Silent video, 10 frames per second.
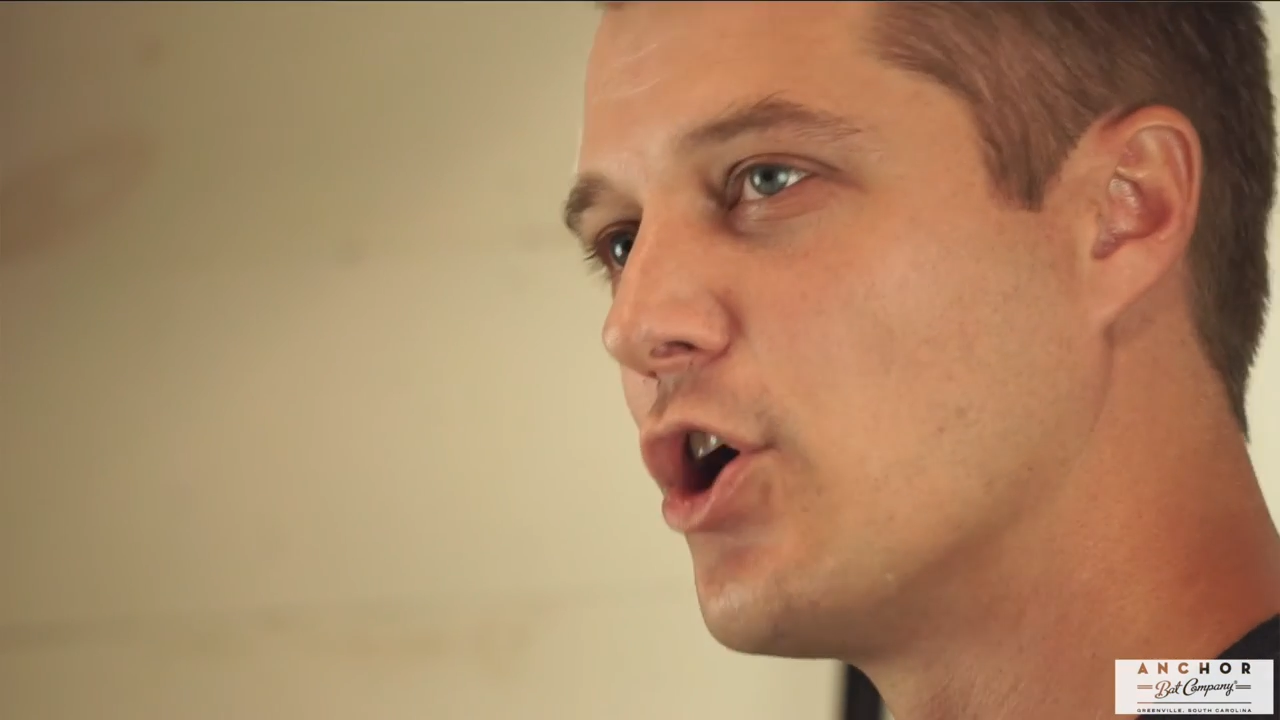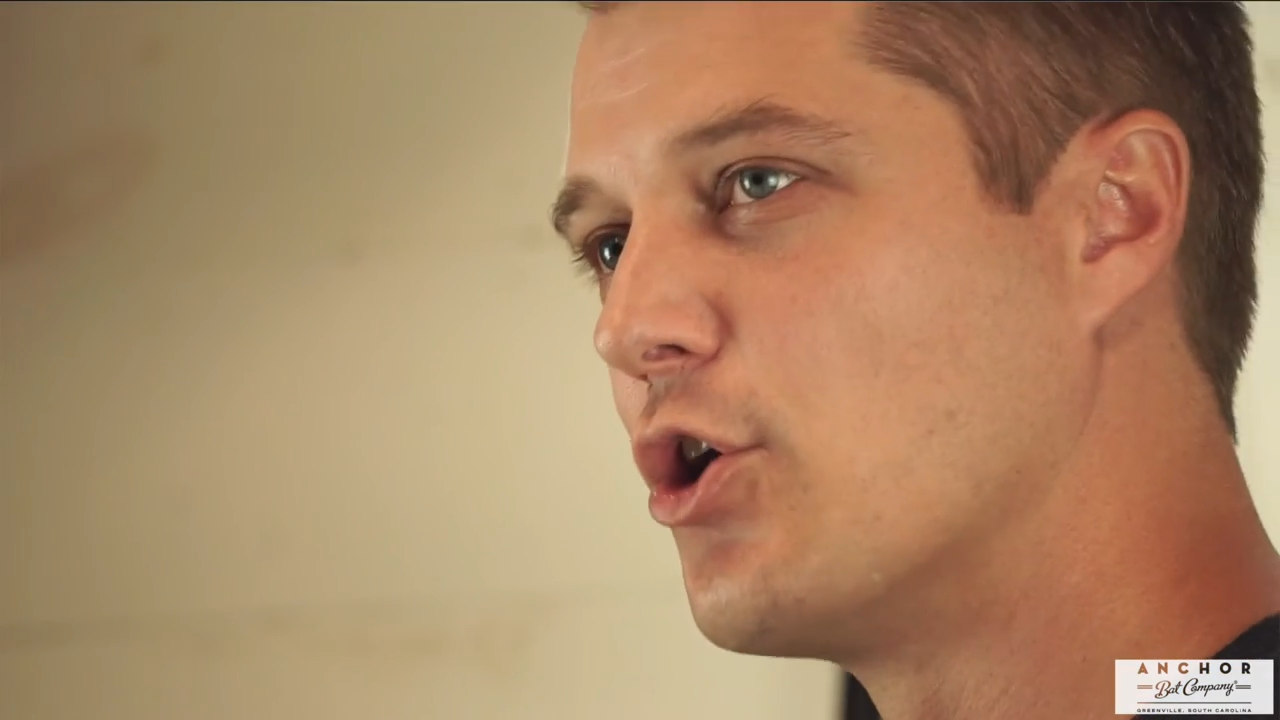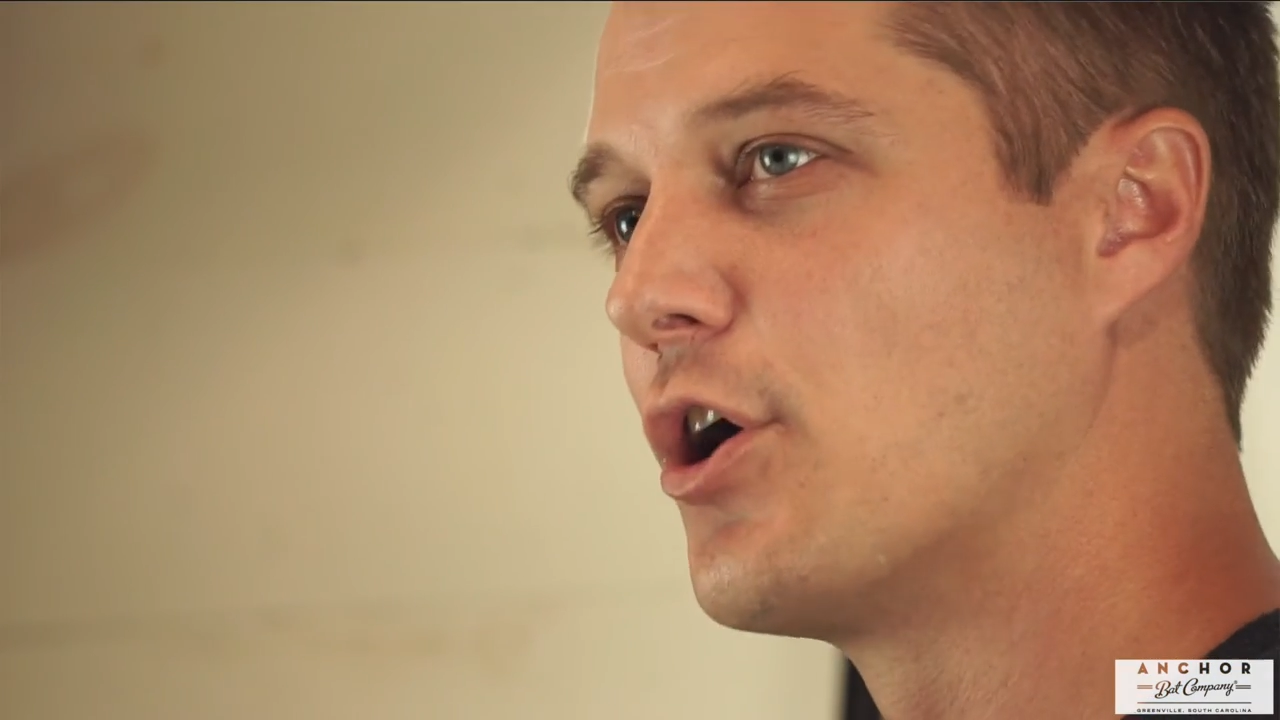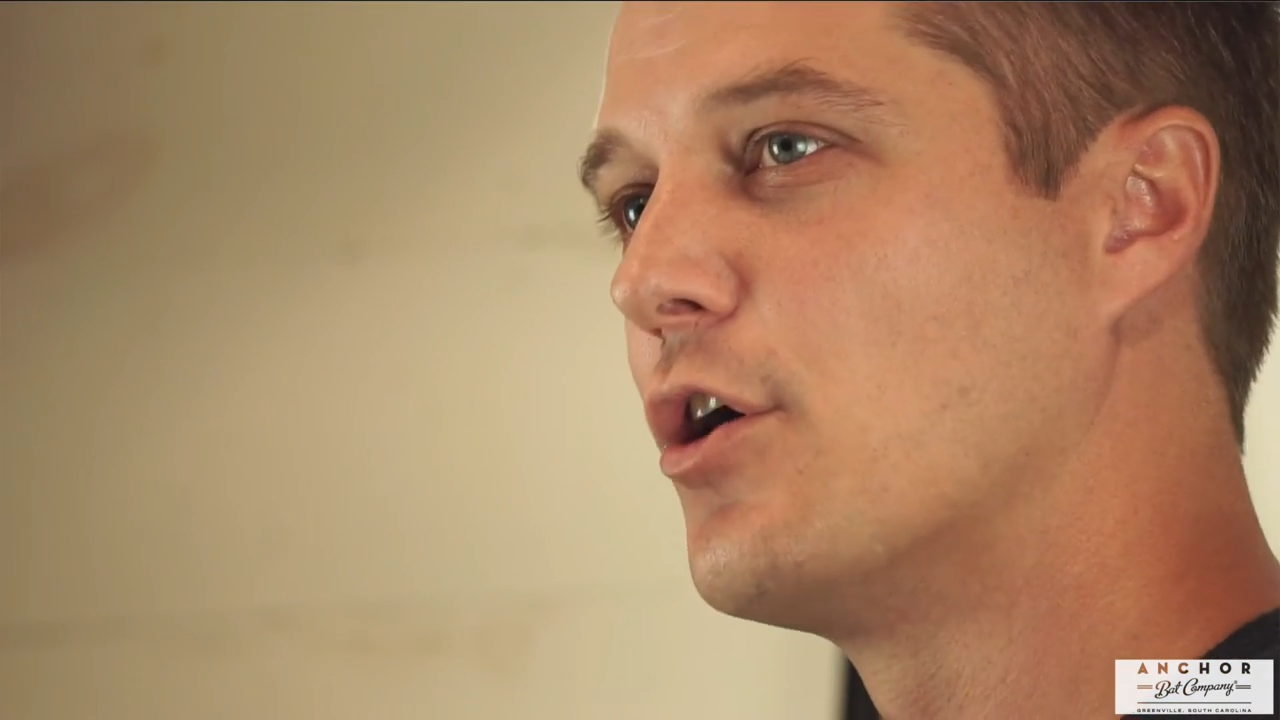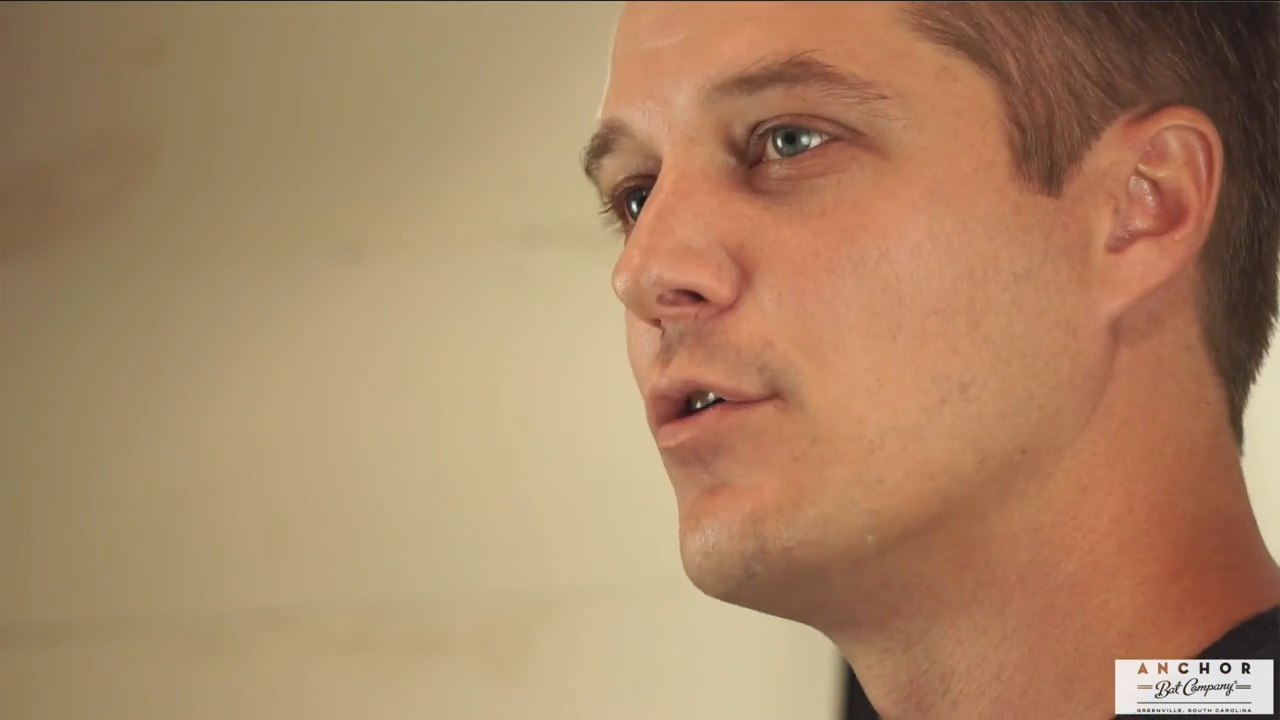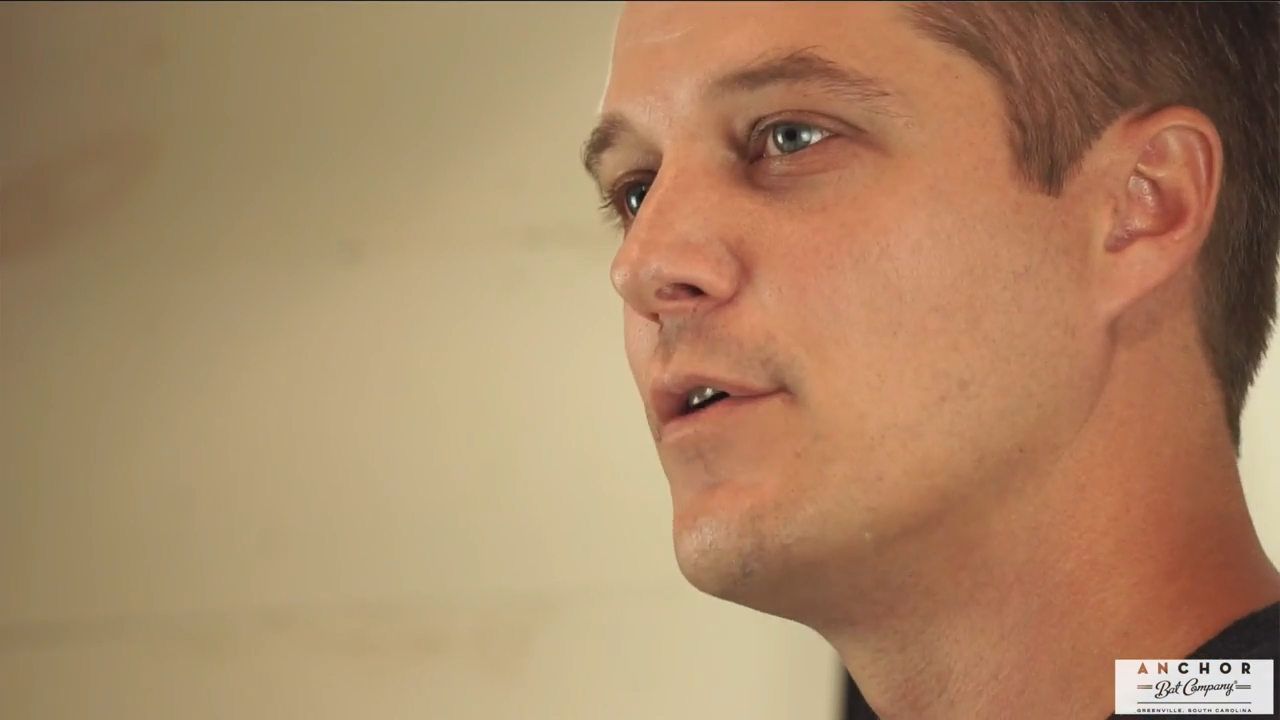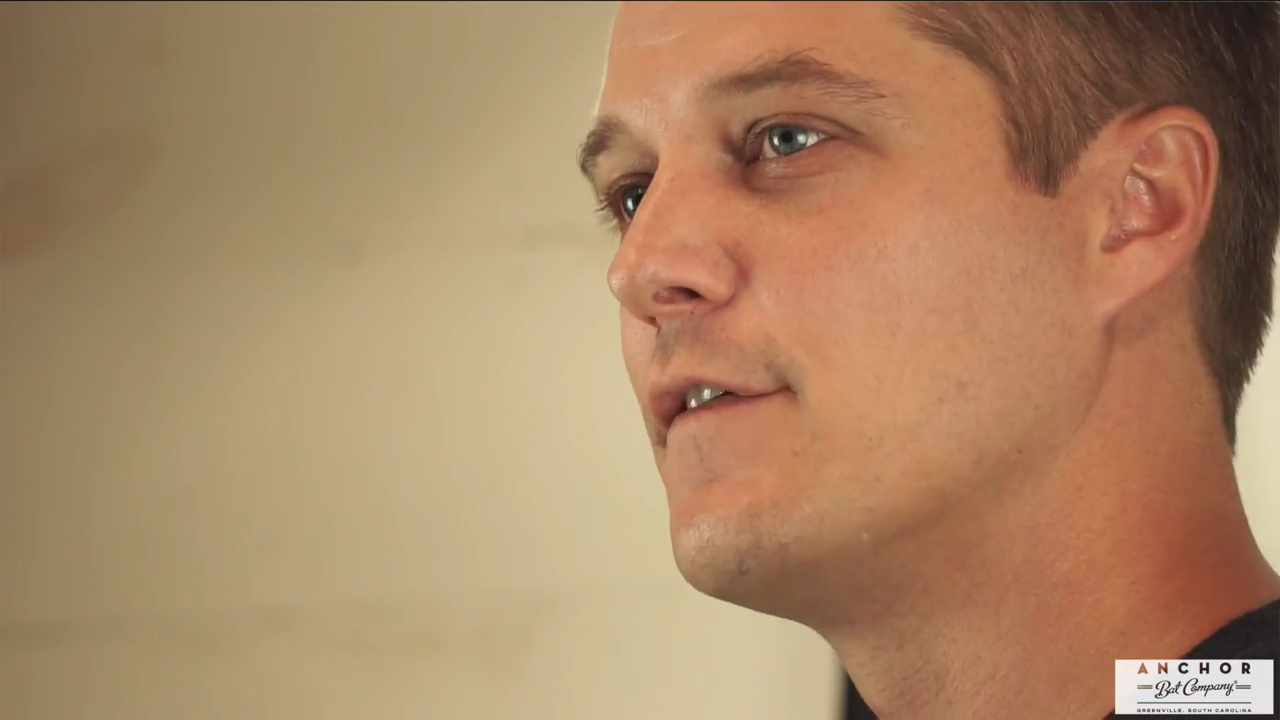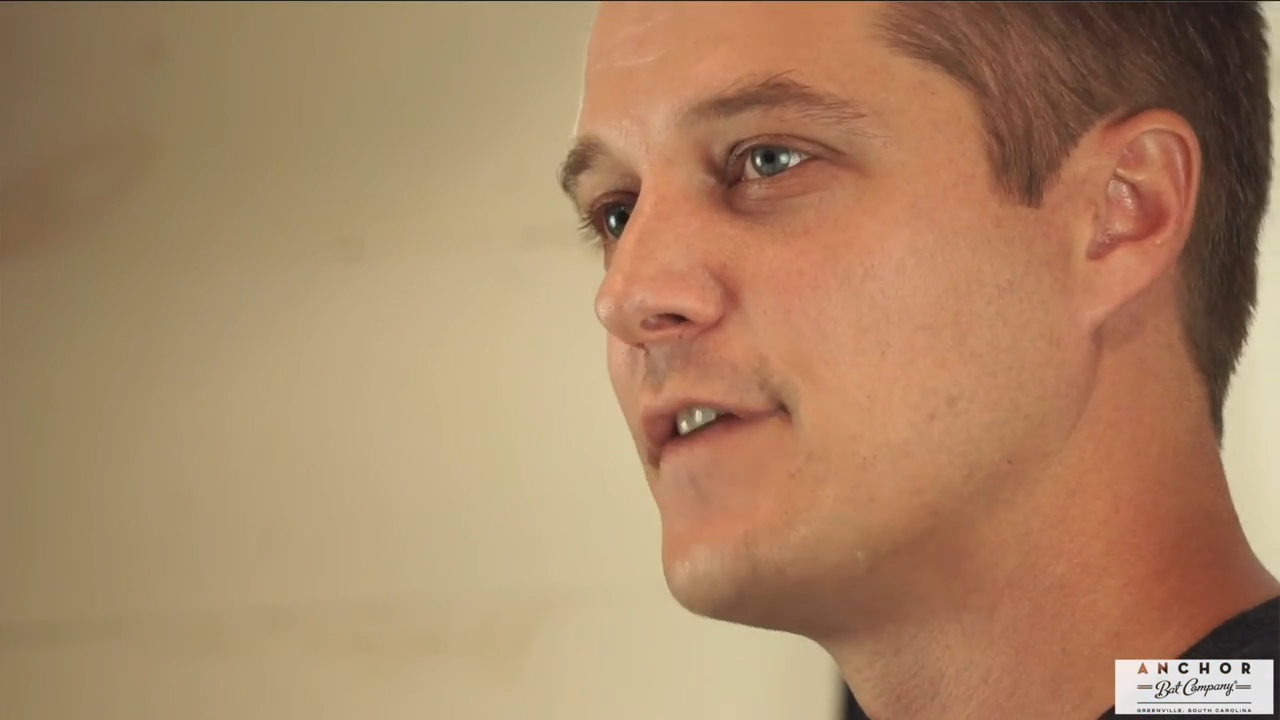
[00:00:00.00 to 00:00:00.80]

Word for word: logo